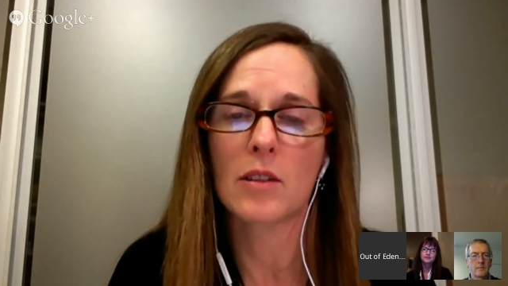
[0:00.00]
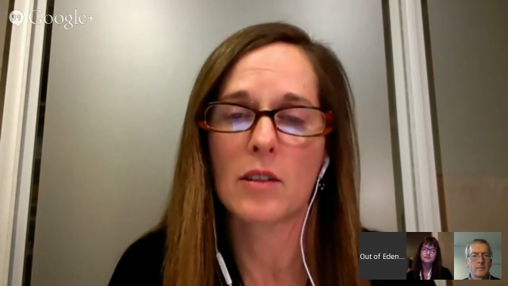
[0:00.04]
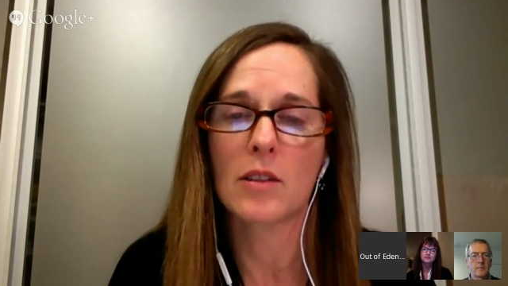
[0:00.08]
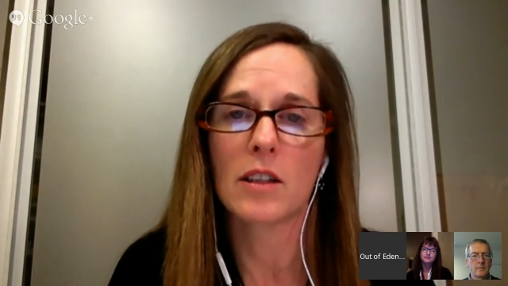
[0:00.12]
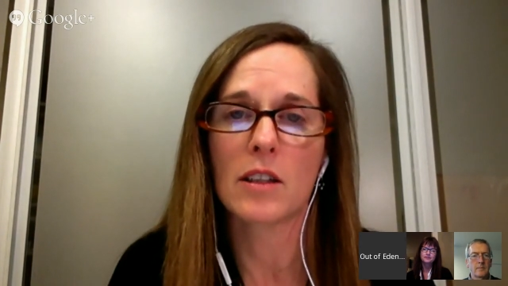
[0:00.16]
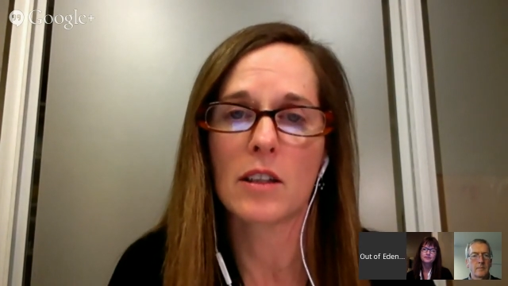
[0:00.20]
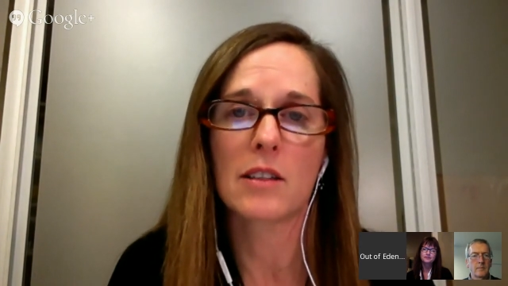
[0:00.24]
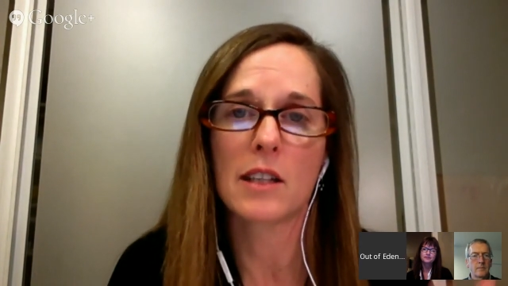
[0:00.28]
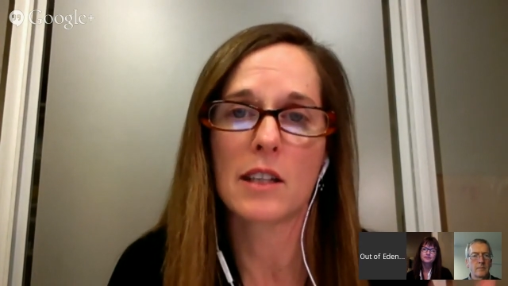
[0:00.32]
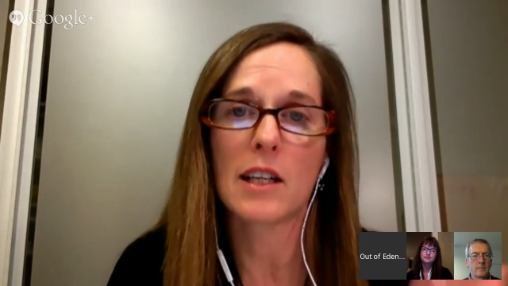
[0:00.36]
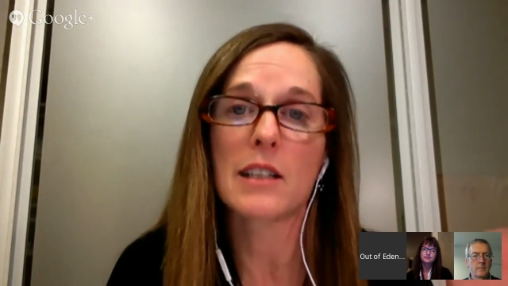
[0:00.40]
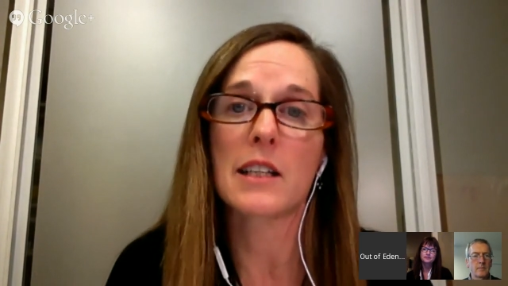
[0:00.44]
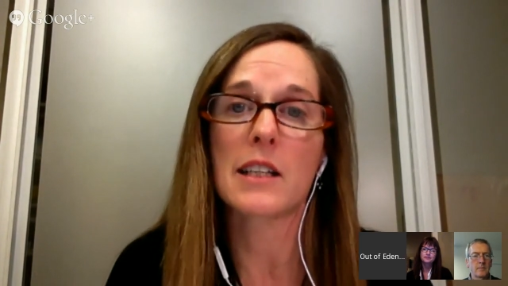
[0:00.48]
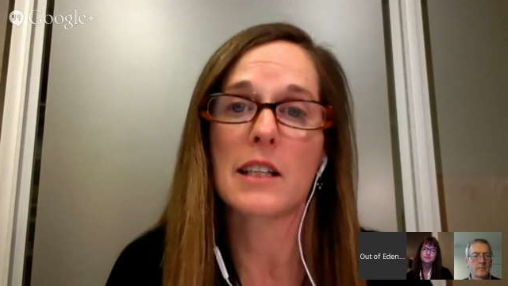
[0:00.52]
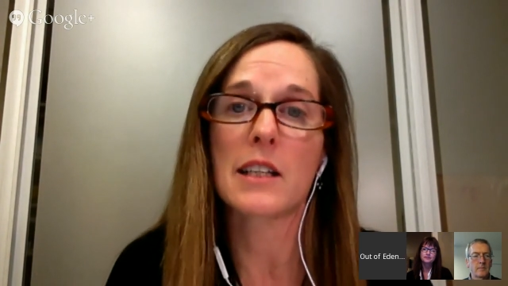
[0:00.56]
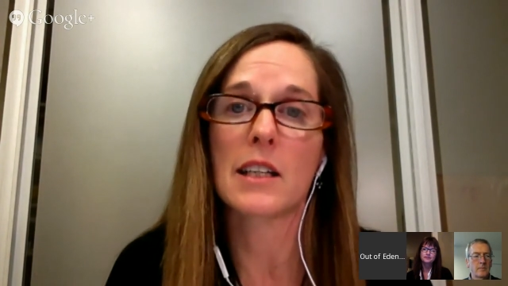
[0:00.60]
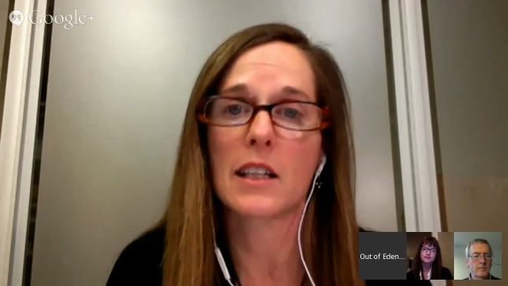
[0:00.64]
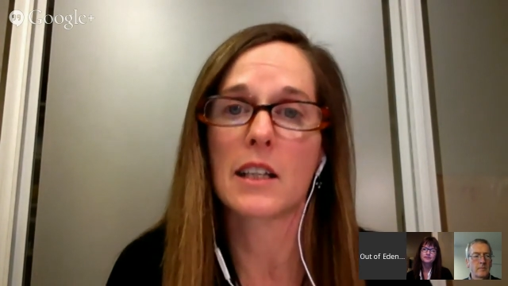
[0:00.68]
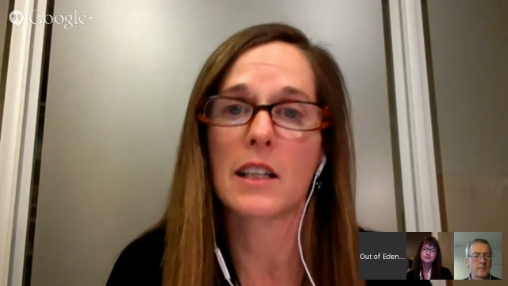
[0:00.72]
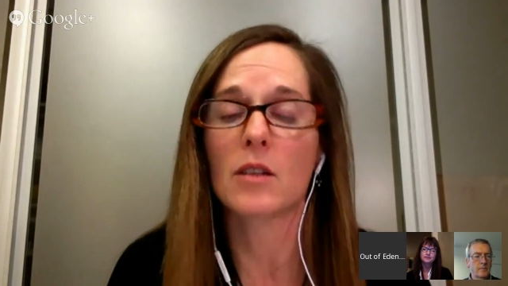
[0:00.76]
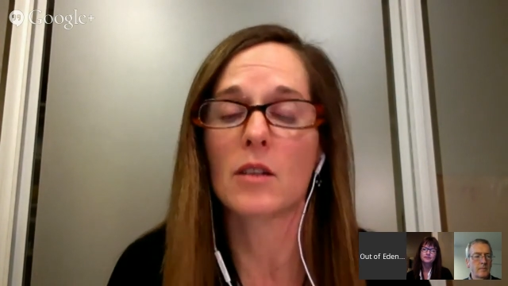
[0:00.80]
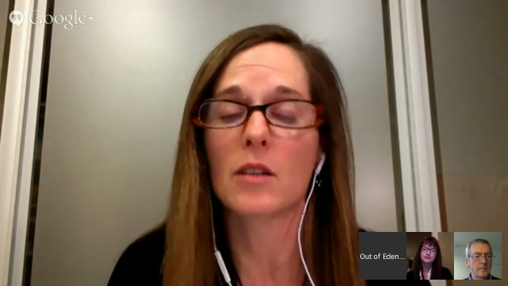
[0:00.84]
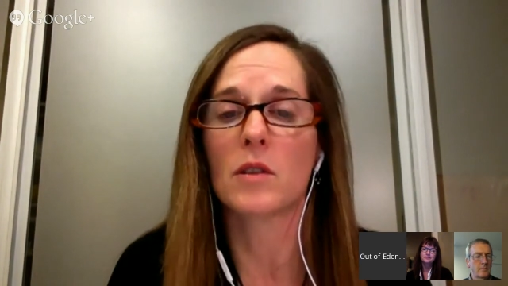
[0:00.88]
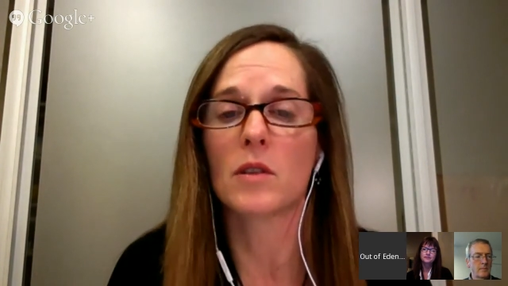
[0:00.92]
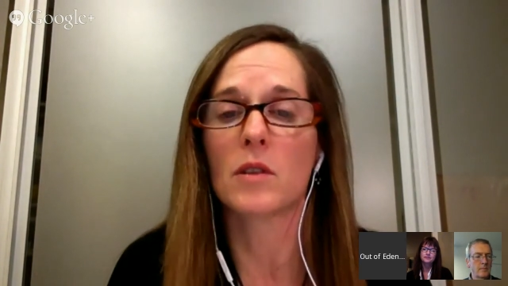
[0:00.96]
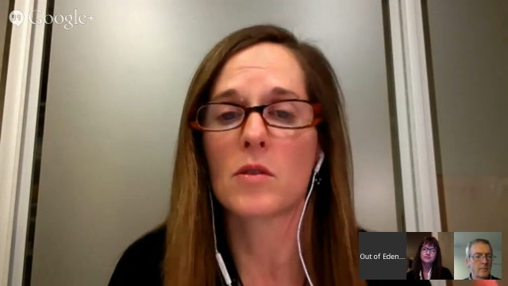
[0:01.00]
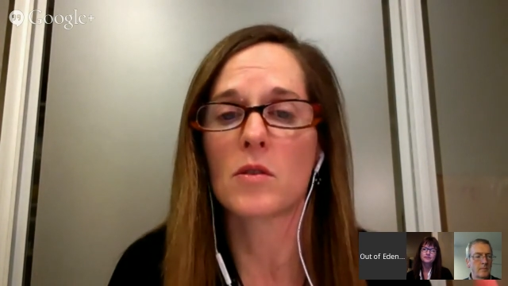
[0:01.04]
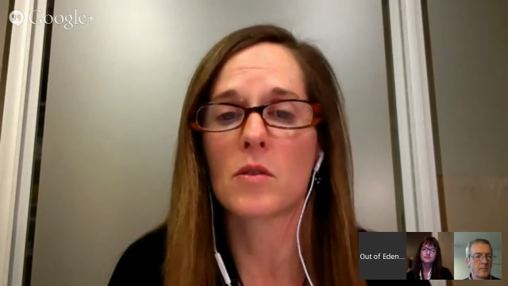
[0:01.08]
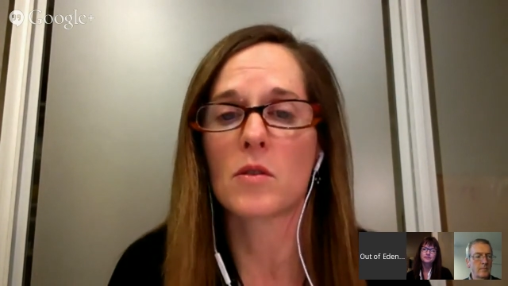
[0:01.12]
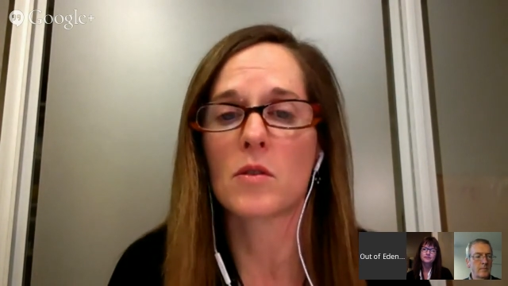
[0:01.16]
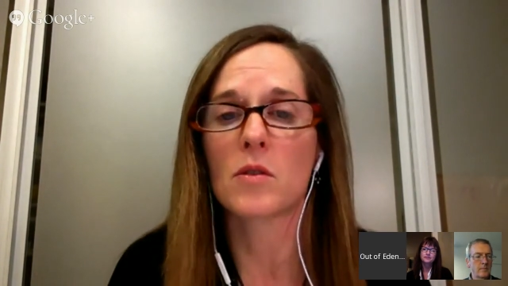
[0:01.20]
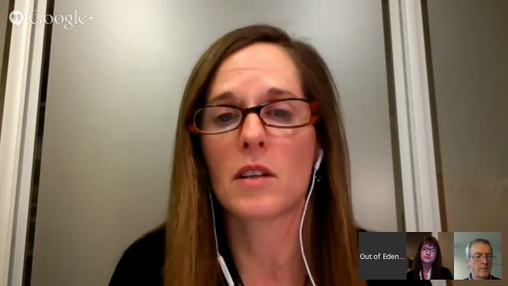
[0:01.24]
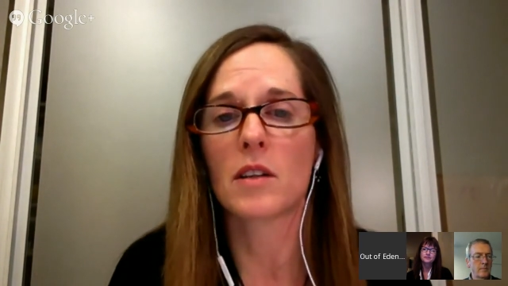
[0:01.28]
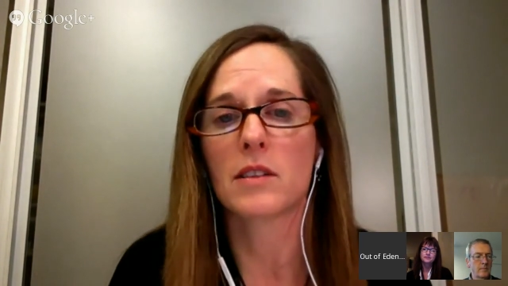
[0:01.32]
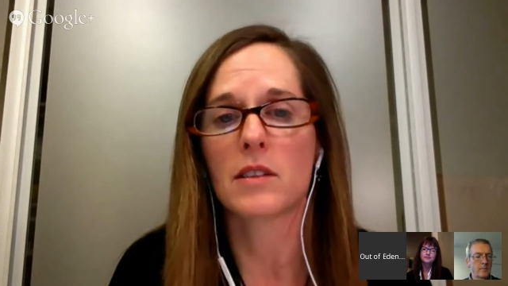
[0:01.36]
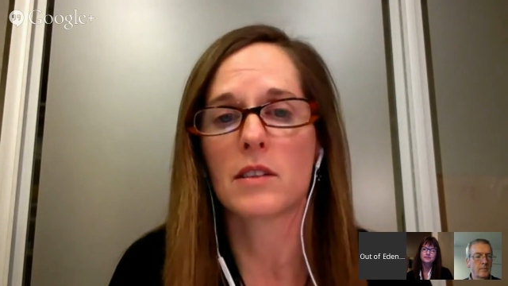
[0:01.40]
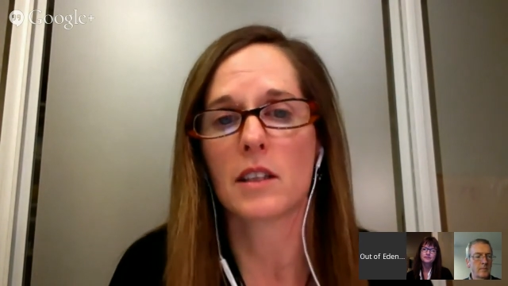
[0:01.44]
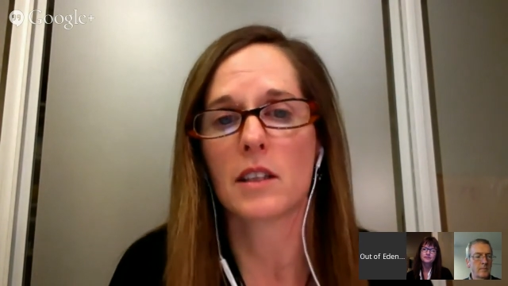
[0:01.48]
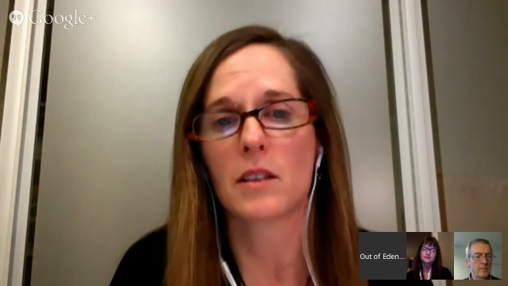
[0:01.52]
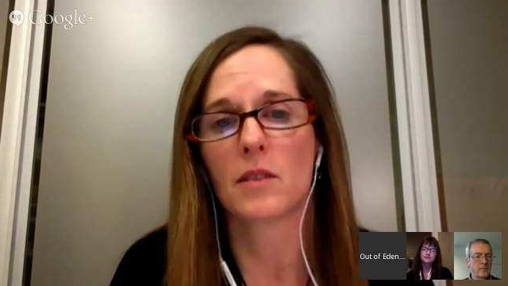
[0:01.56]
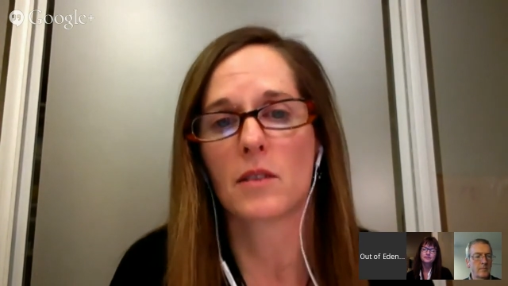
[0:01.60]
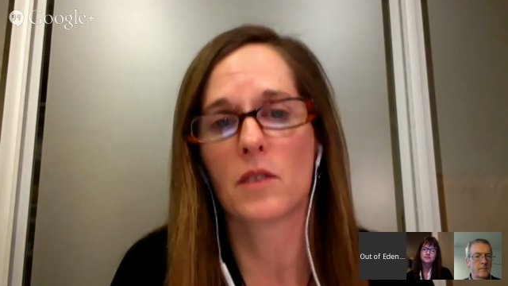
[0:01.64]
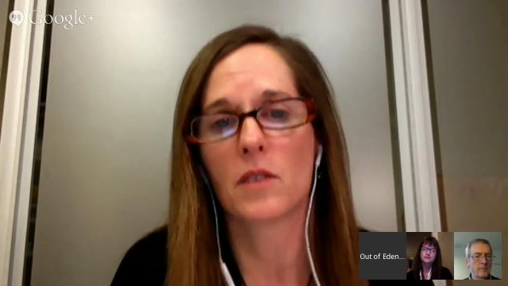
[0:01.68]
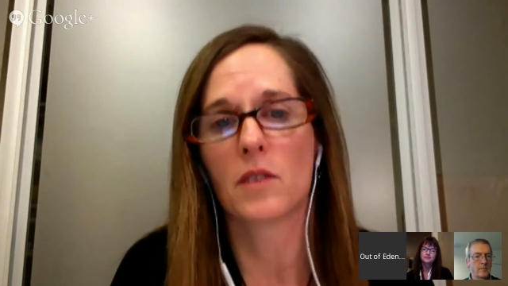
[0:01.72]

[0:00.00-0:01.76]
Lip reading: conducting interviews, qualitative